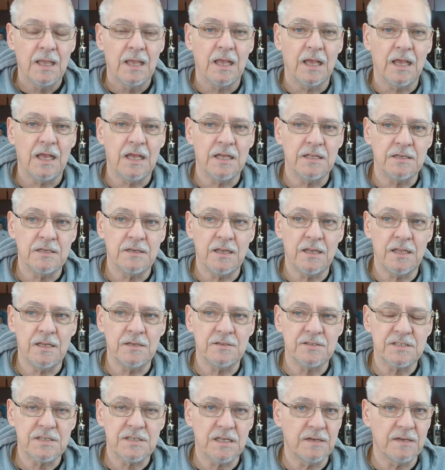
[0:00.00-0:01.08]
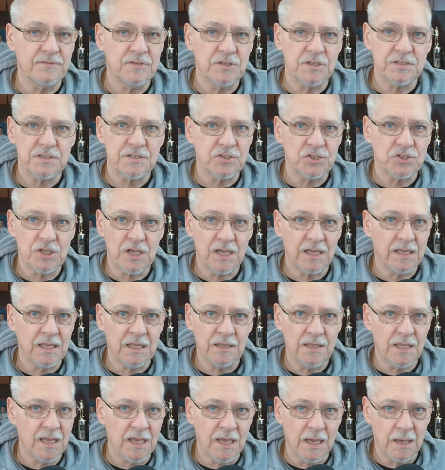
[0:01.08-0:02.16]
And instead of just checking
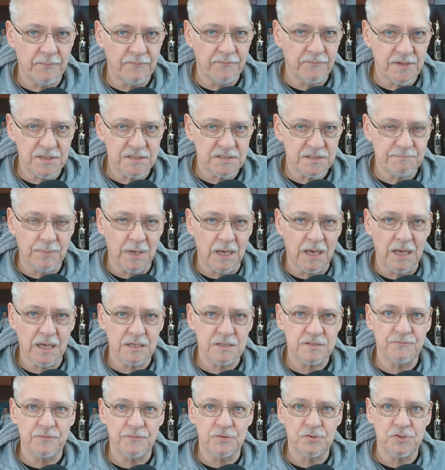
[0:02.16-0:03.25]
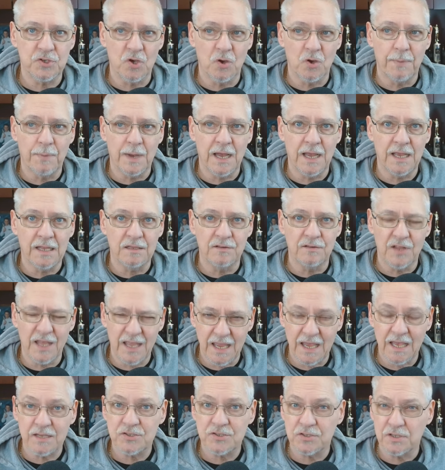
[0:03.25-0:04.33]
the obvious box for Joe Biden, they
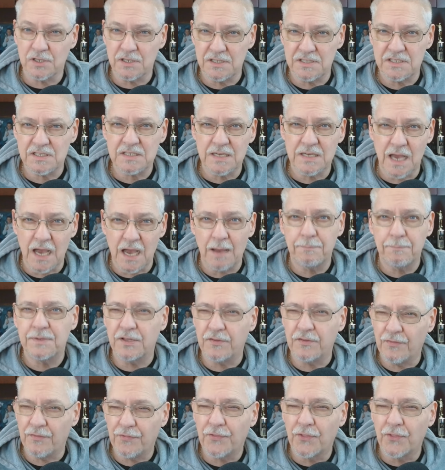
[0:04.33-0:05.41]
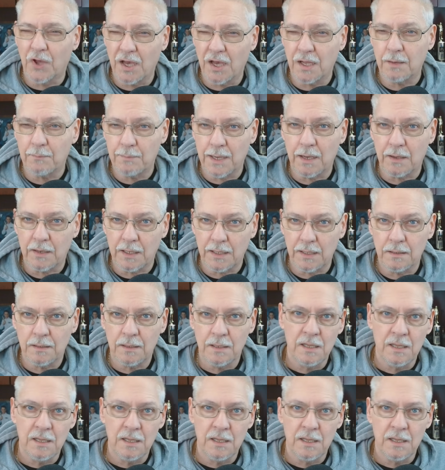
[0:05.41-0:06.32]
actually stopped and thought about it.